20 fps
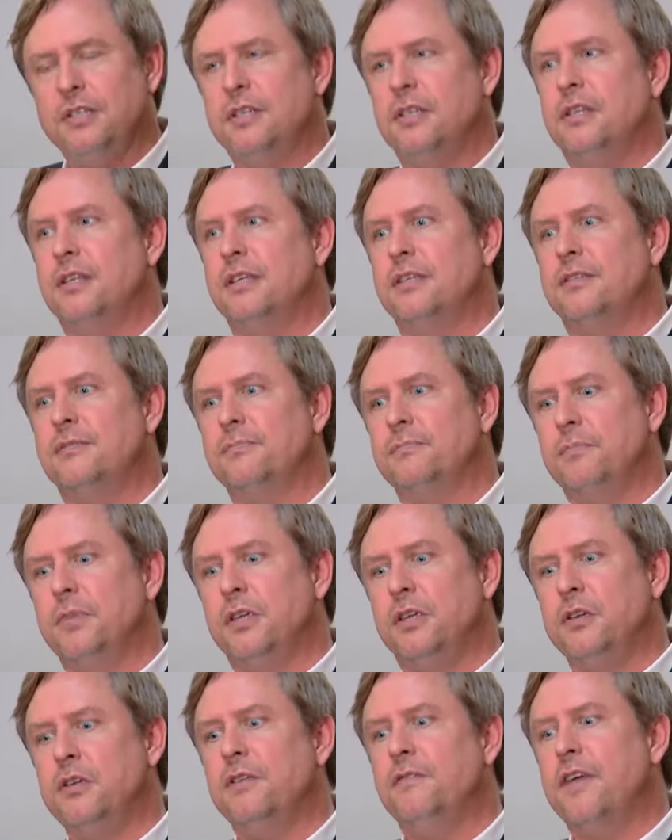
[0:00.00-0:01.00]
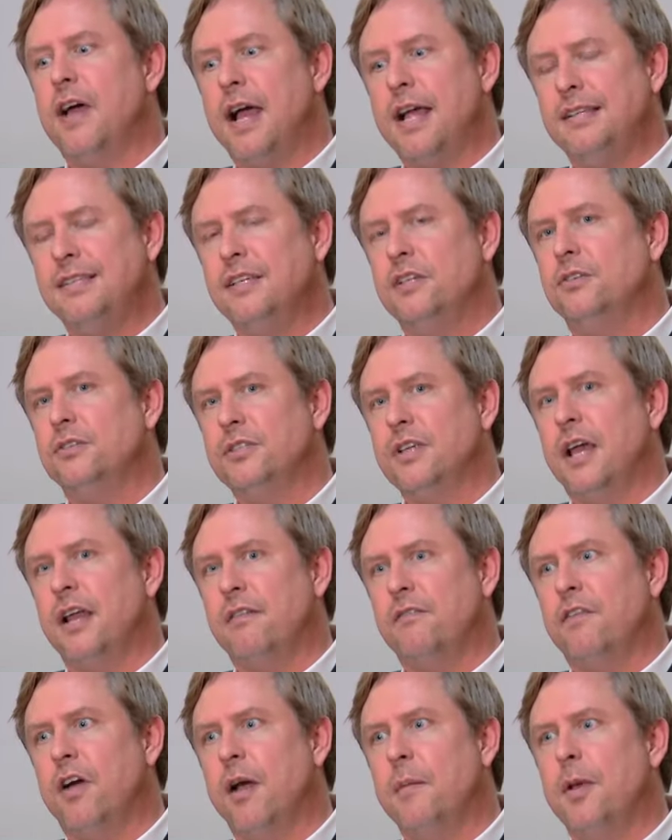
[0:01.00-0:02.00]
to this unified single sign
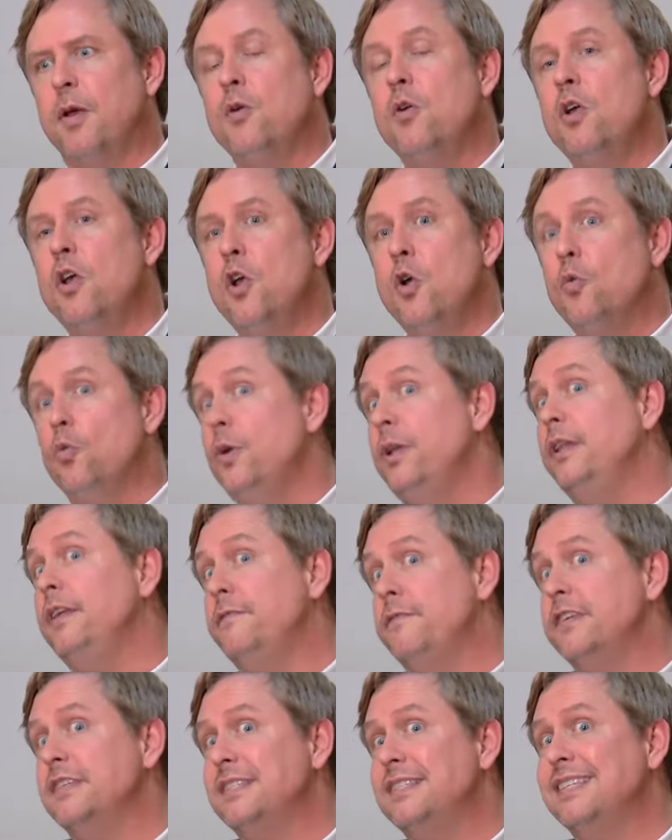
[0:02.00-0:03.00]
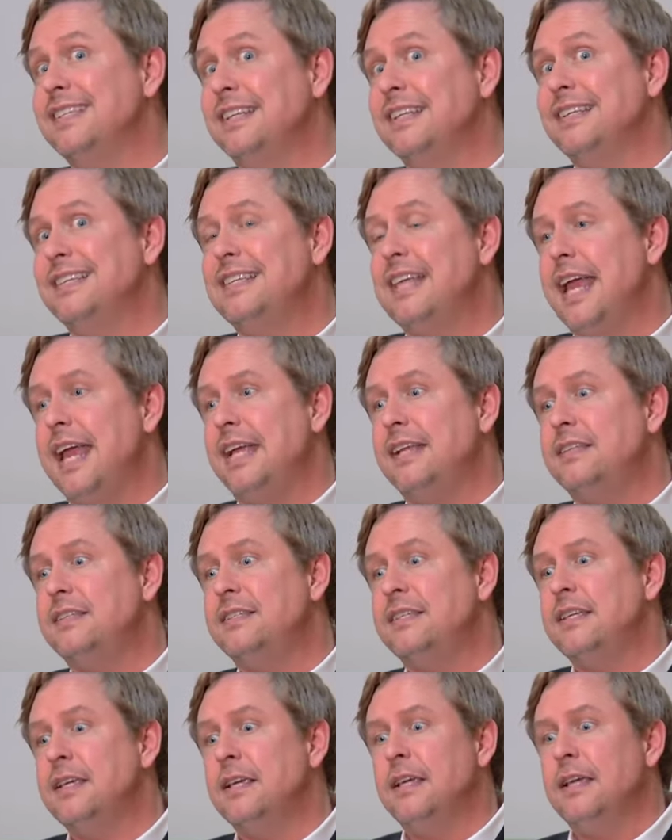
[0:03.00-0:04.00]
environment really
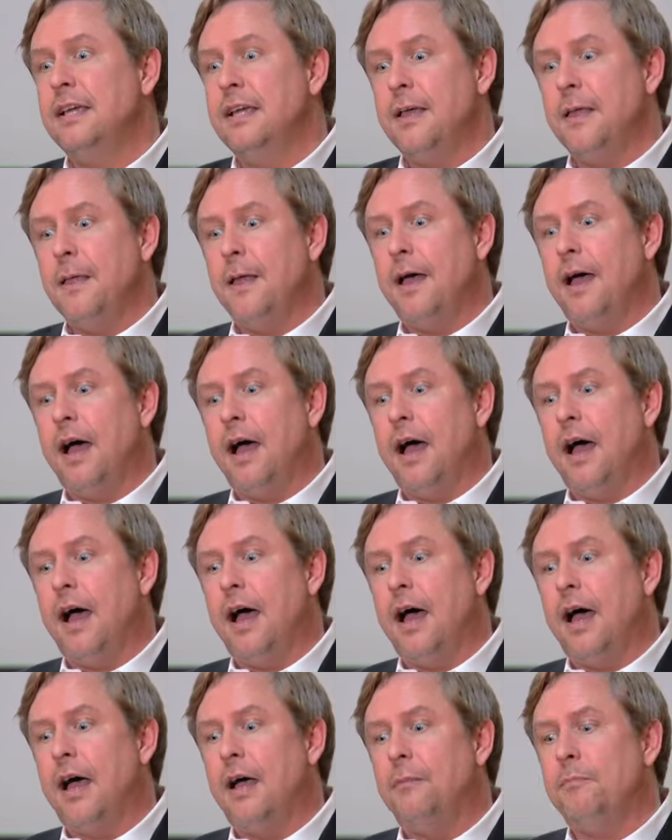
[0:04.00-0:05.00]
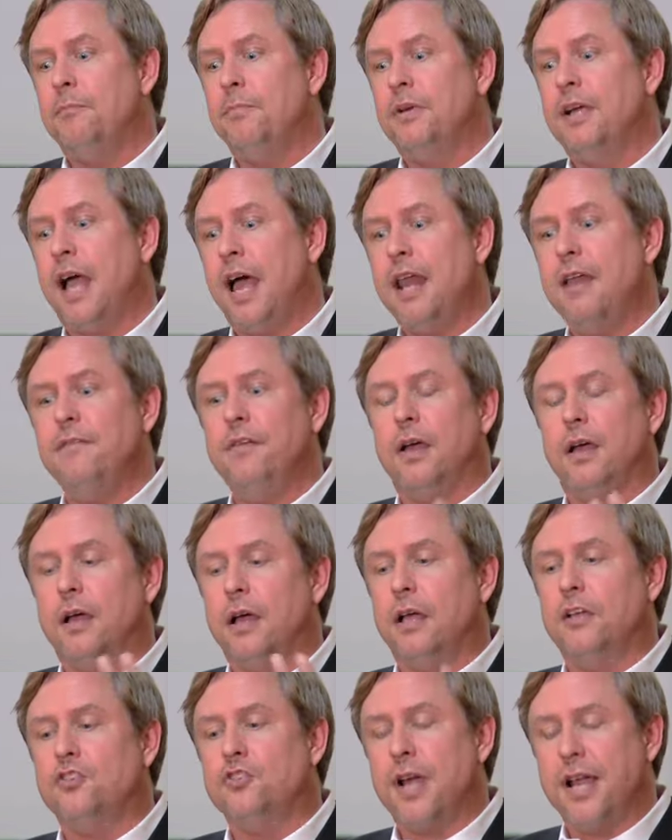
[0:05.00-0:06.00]
facilitates kind of
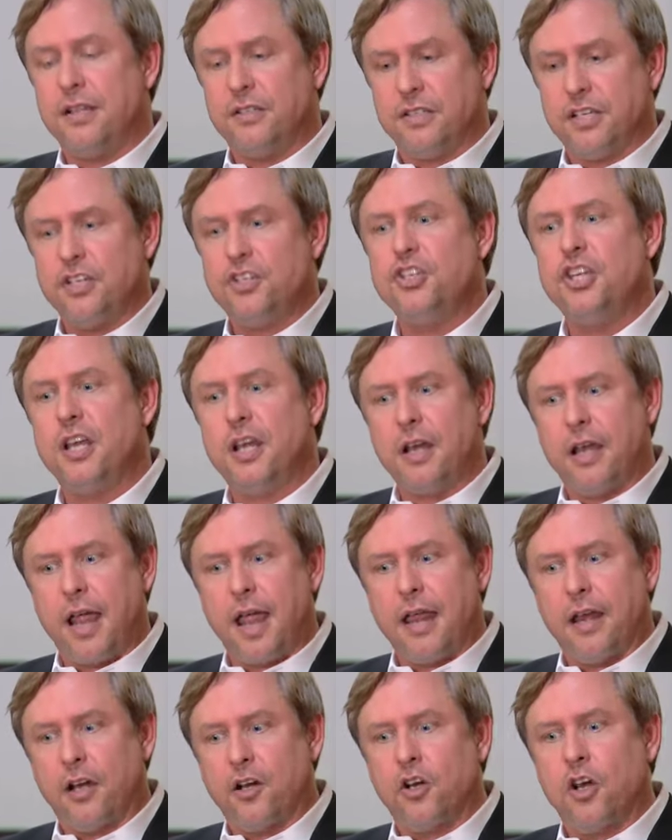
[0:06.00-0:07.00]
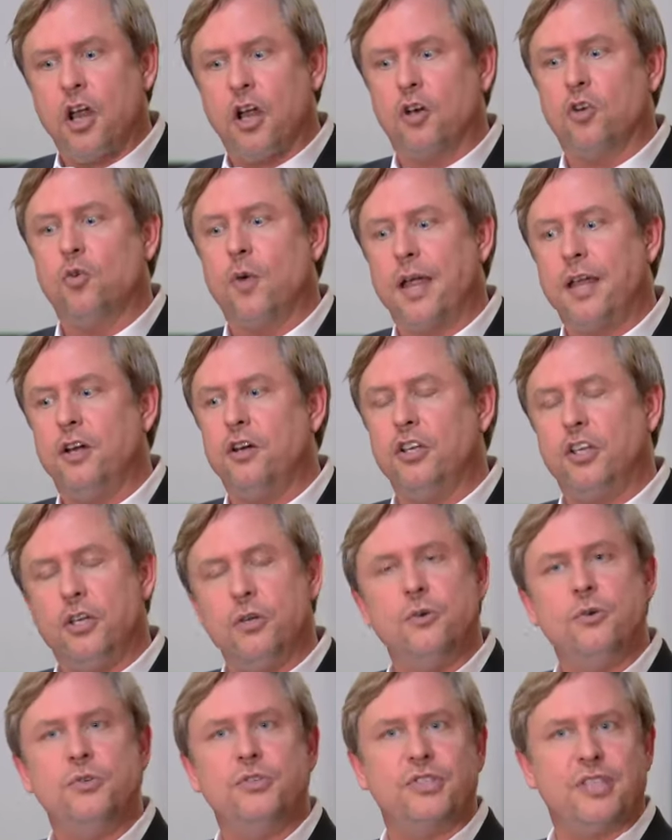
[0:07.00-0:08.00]
a transition and a greater
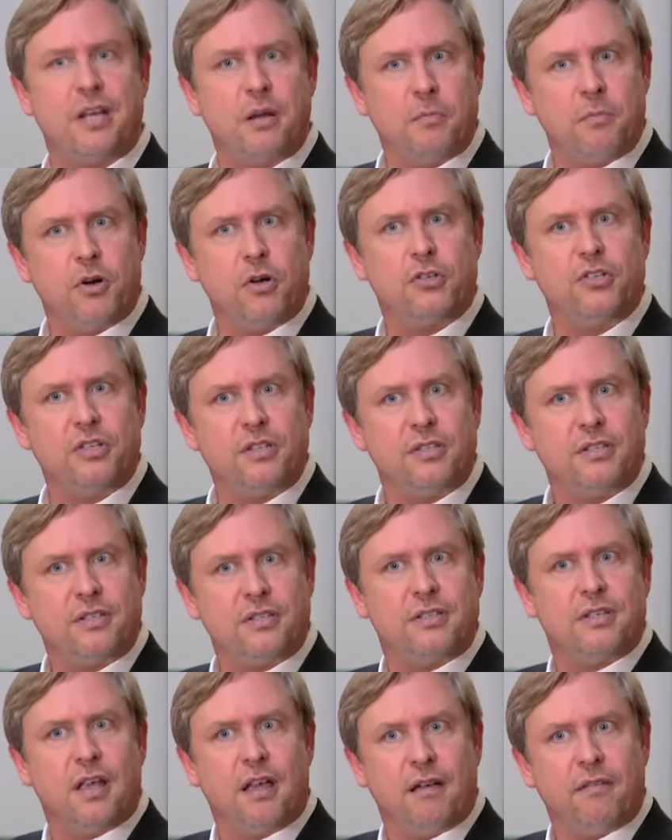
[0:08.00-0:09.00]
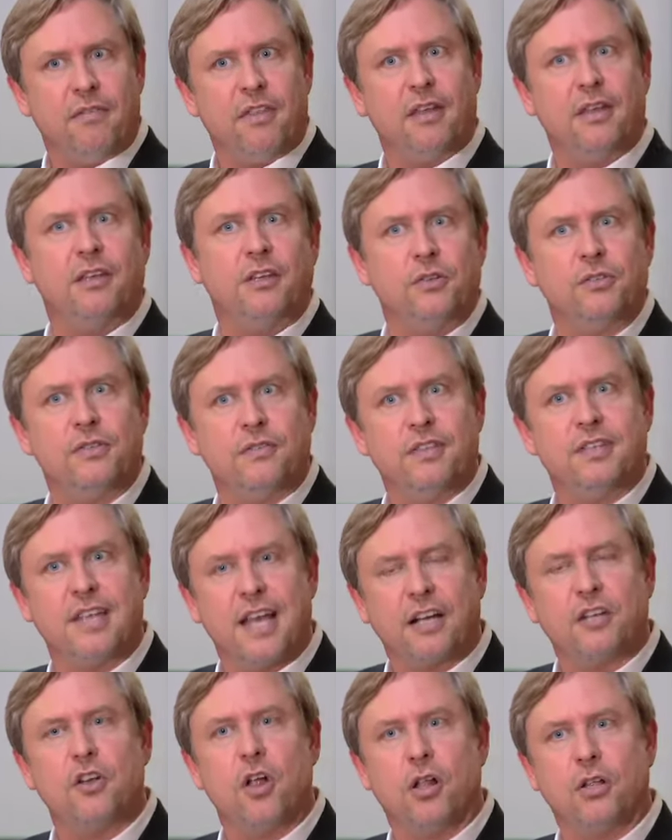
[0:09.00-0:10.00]
use and emergence of the use of the
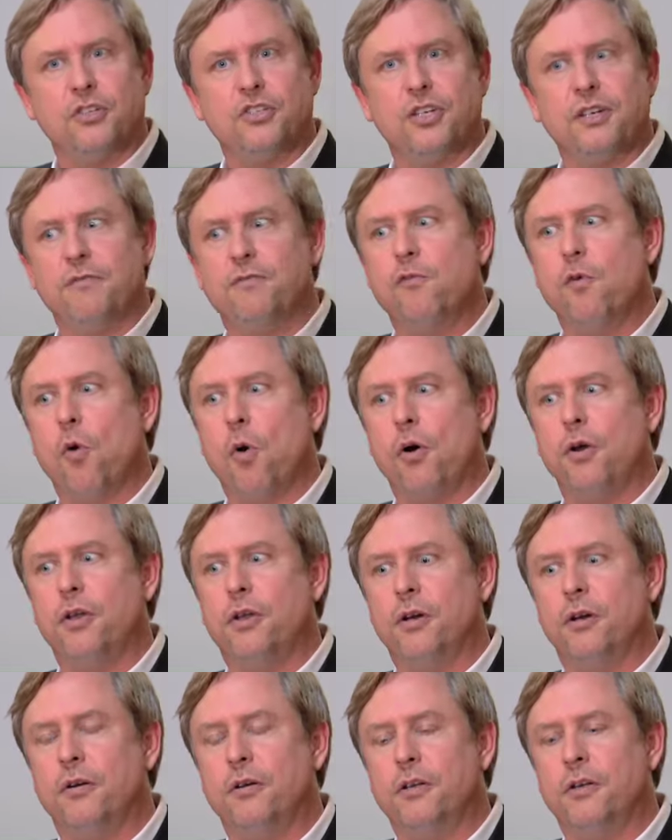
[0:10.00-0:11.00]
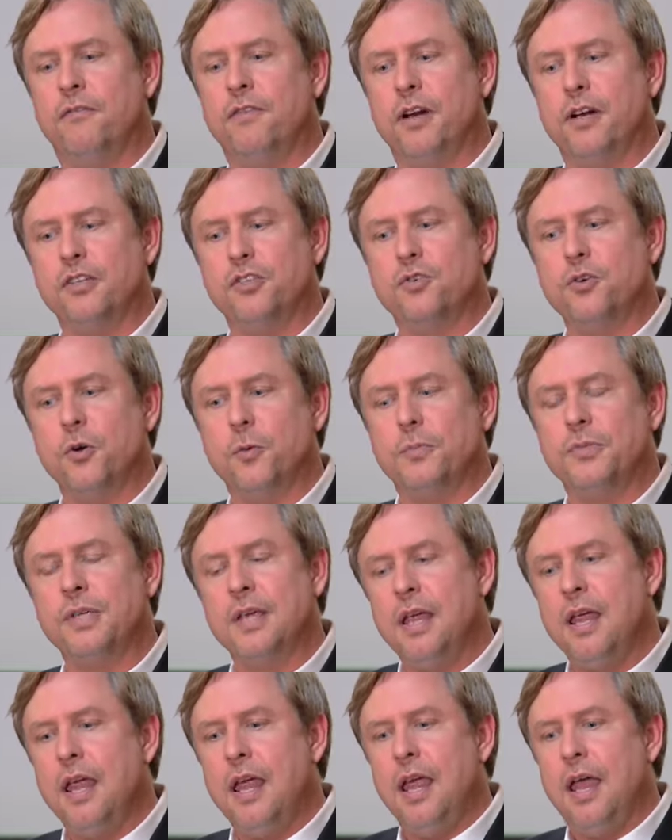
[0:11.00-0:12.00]
technology for your various groups.
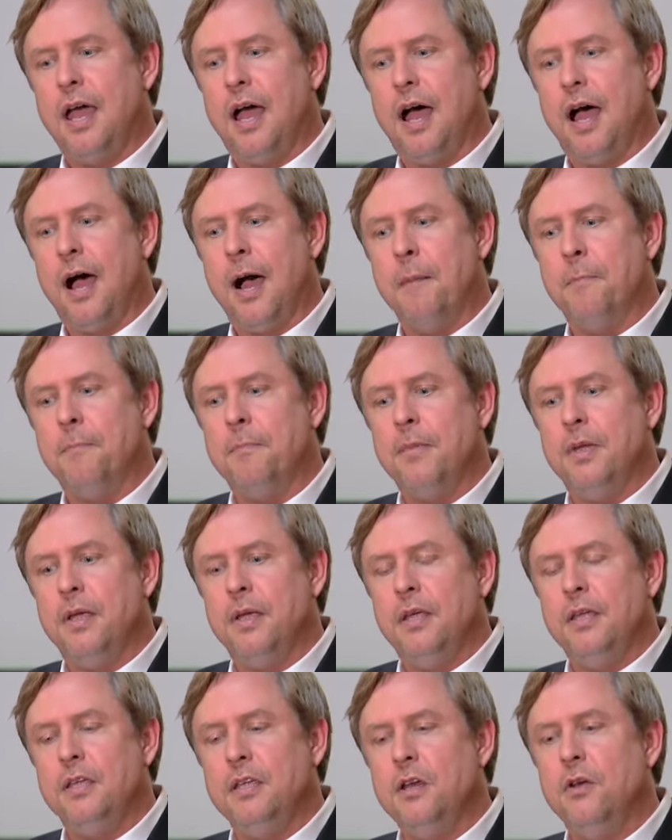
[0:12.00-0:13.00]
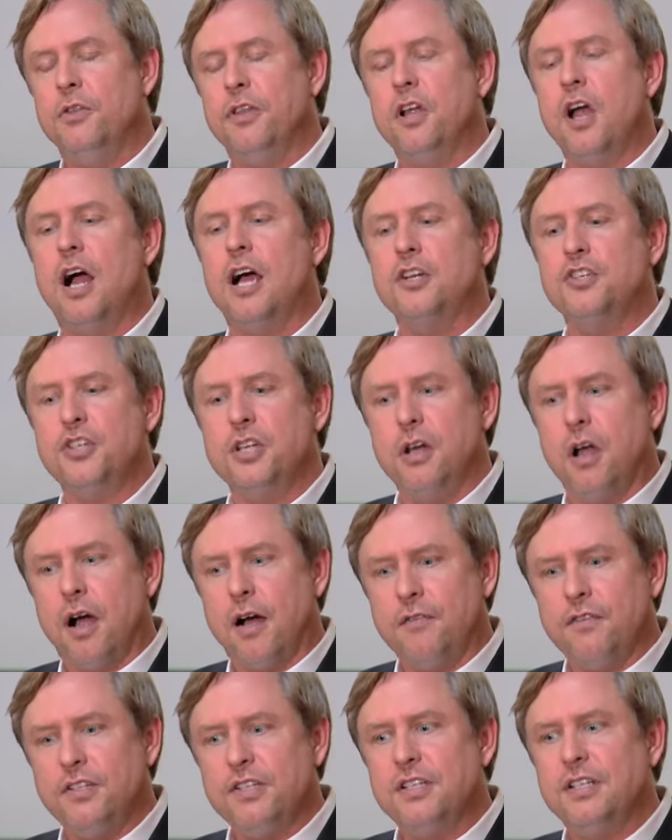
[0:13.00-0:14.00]
The caution
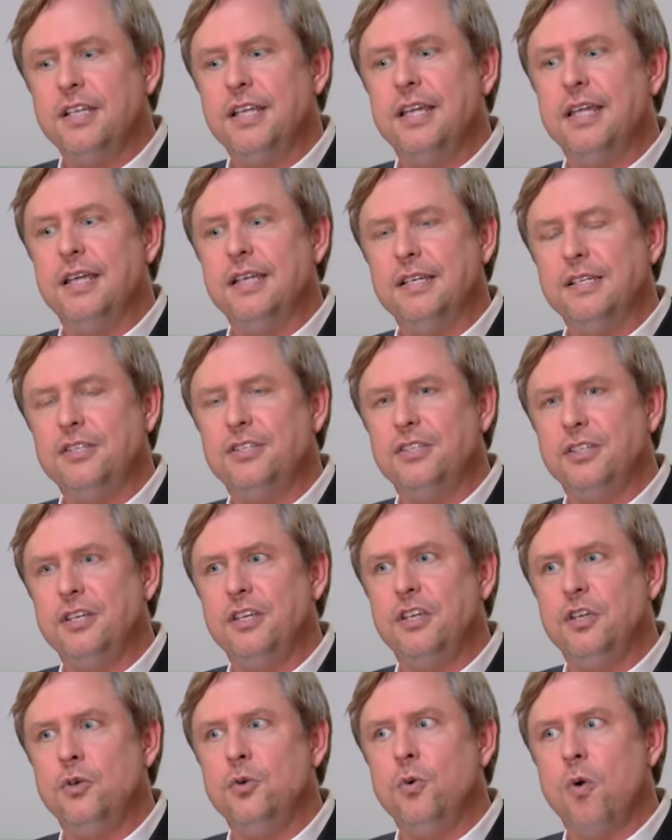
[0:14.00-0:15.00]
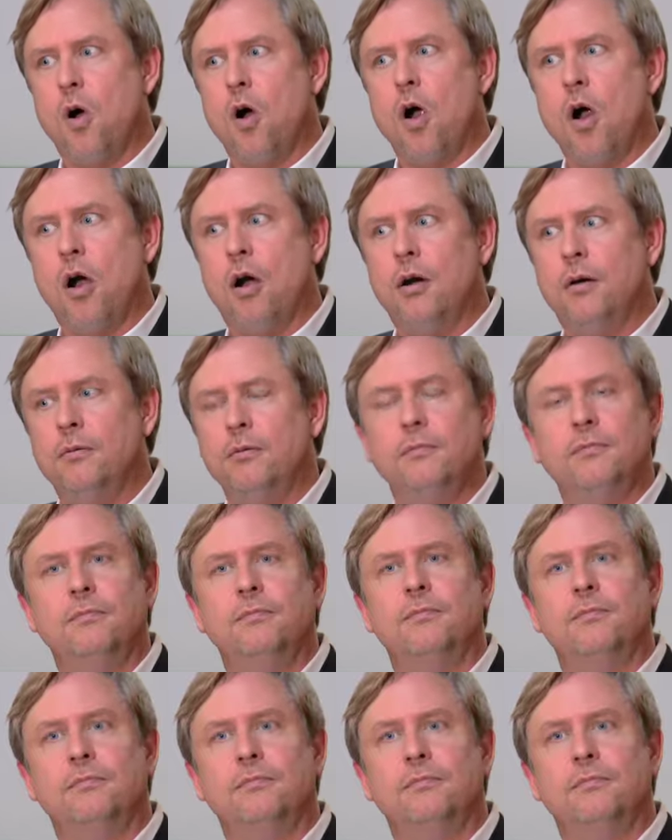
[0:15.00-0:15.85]
obviously is you are